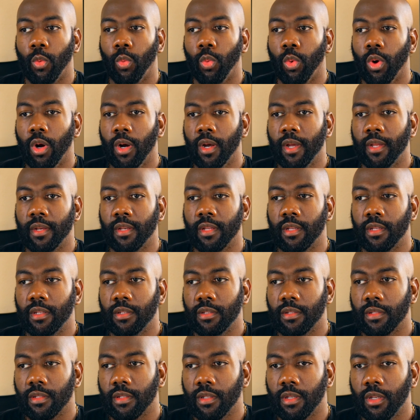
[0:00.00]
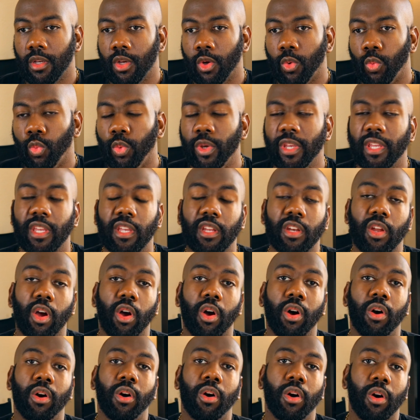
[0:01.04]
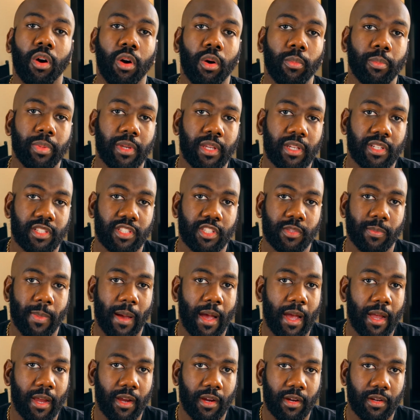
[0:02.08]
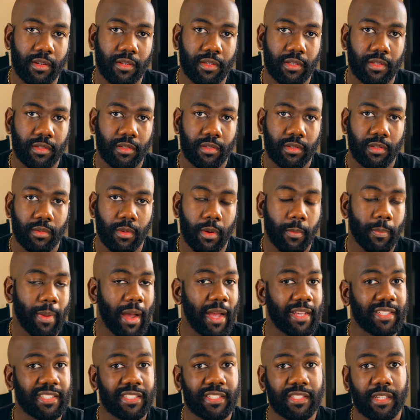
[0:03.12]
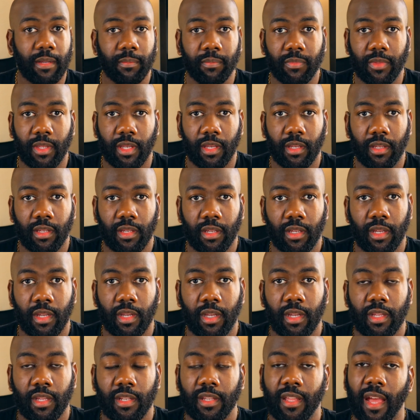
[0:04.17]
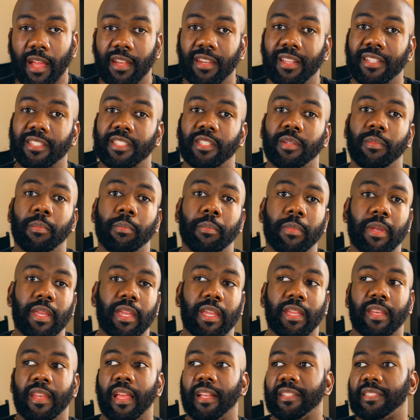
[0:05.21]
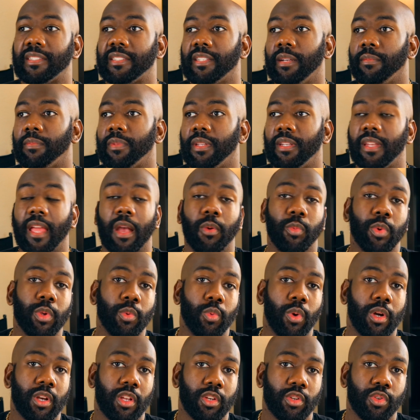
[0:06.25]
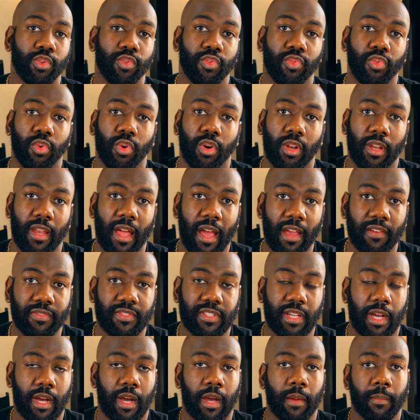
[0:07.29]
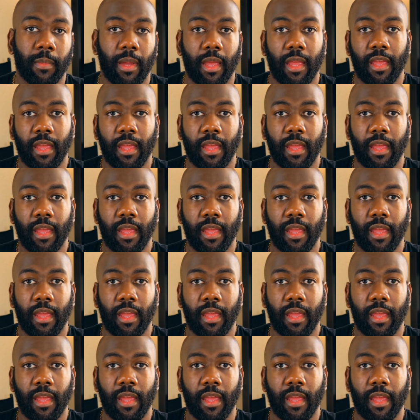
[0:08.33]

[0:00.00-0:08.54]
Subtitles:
One, we can all be inspired by something. That doesn't mean that's something that we want to do for a lifetime.